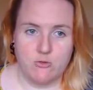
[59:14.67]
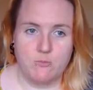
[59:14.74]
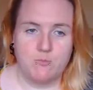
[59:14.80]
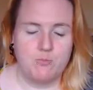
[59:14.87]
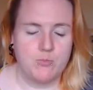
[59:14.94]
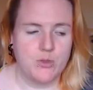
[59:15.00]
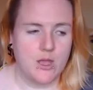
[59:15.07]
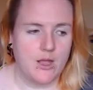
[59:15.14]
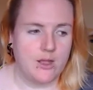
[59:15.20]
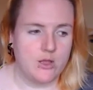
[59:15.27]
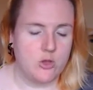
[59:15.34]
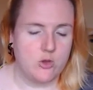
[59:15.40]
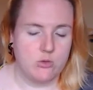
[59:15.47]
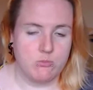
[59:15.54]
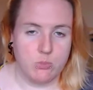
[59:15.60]
and you can
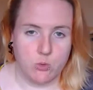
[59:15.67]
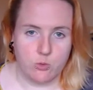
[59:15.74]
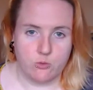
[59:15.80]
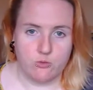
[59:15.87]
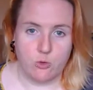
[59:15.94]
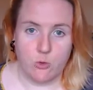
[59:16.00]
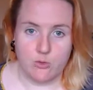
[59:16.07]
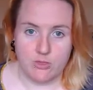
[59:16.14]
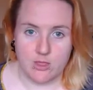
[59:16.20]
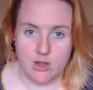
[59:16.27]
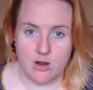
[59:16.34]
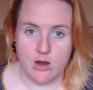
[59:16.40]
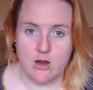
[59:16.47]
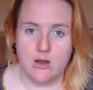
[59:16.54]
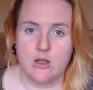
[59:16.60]
post on there
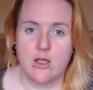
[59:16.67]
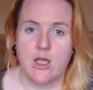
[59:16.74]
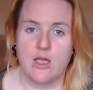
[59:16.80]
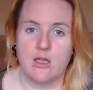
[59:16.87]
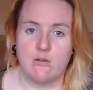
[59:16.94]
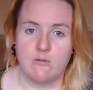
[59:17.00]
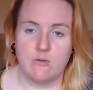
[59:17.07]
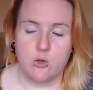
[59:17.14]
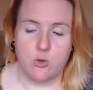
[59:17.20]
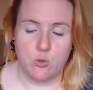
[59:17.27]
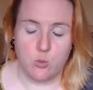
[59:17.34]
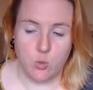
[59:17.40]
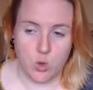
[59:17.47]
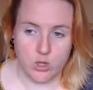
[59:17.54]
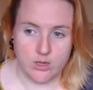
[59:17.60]
if you
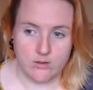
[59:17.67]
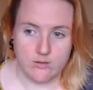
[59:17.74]
want.